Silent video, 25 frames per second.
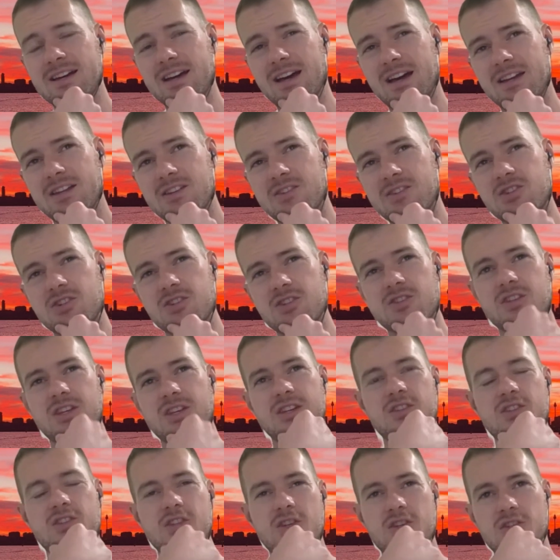and it's just
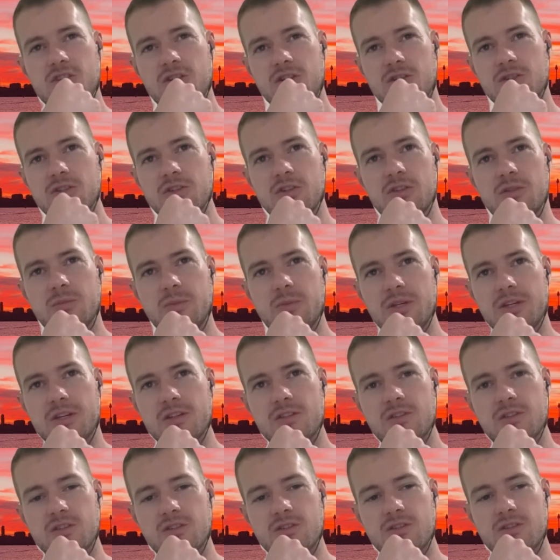it's just not good
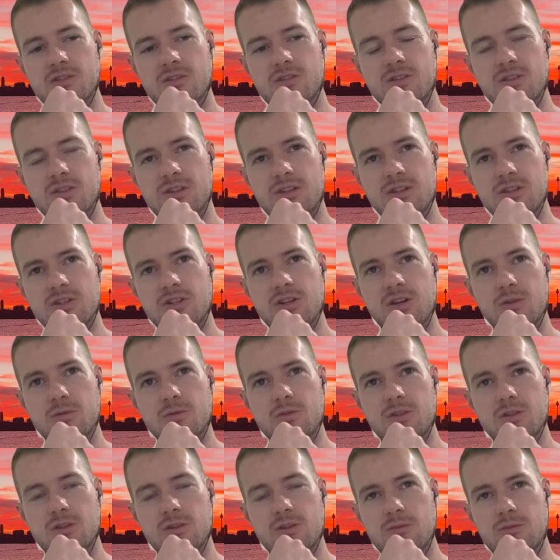because it just it
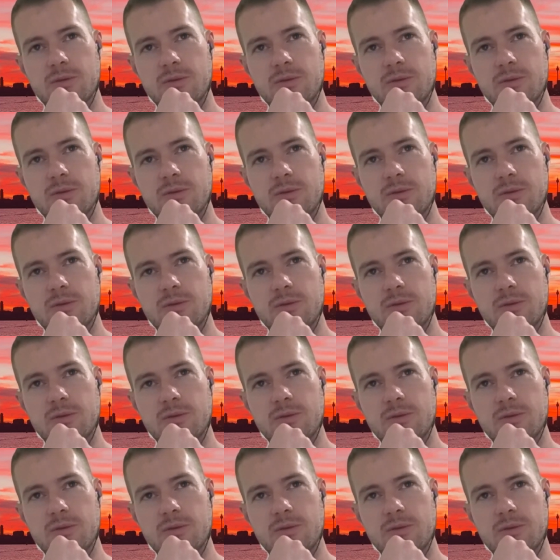shows that you're